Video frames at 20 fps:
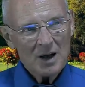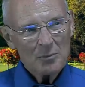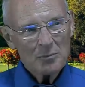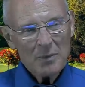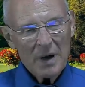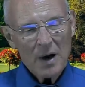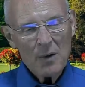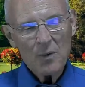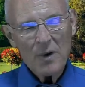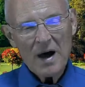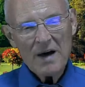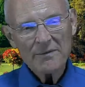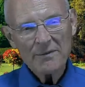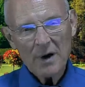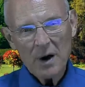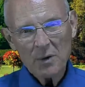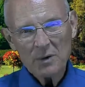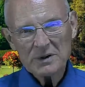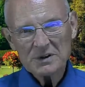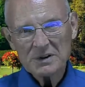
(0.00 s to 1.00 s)
My wife
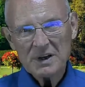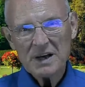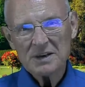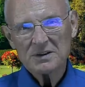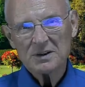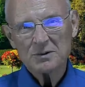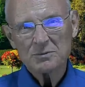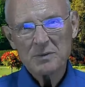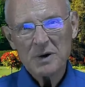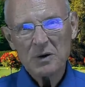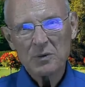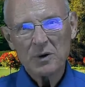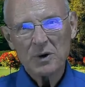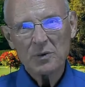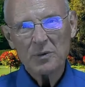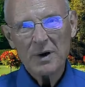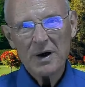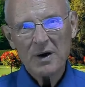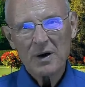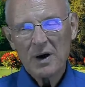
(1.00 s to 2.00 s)
always teases me when
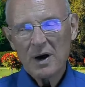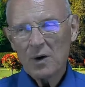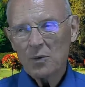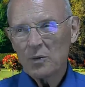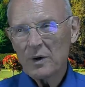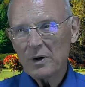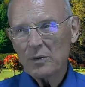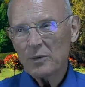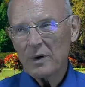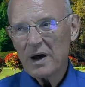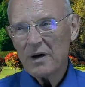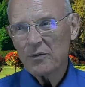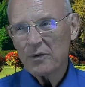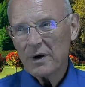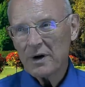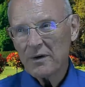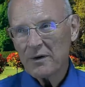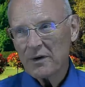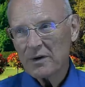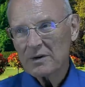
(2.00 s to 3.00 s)
we, when we, if
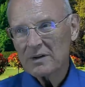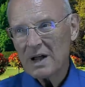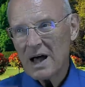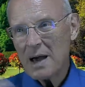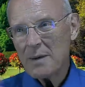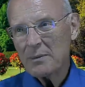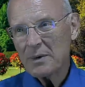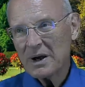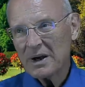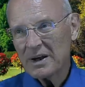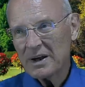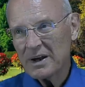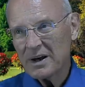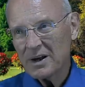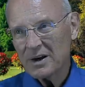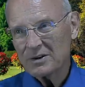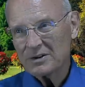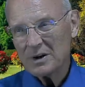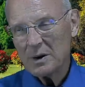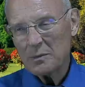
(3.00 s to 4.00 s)
we're climbing a
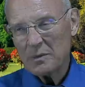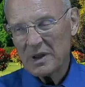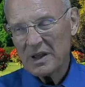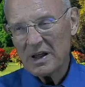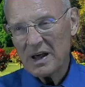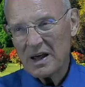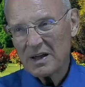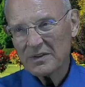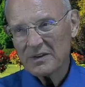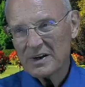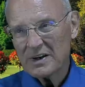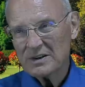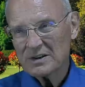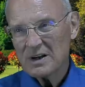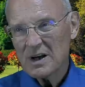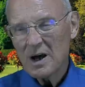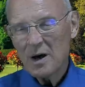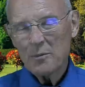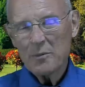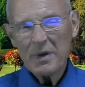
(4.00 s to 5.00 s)
hill or something like this,
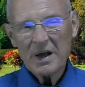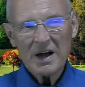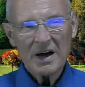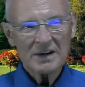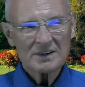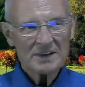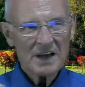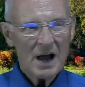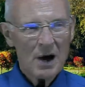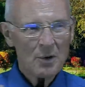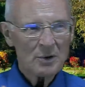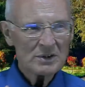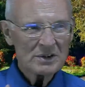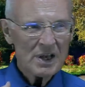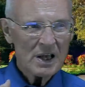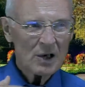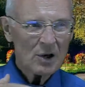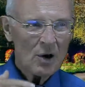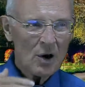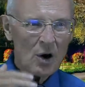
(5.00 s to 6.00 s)
because I always
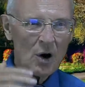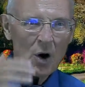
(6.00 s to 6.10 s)
think,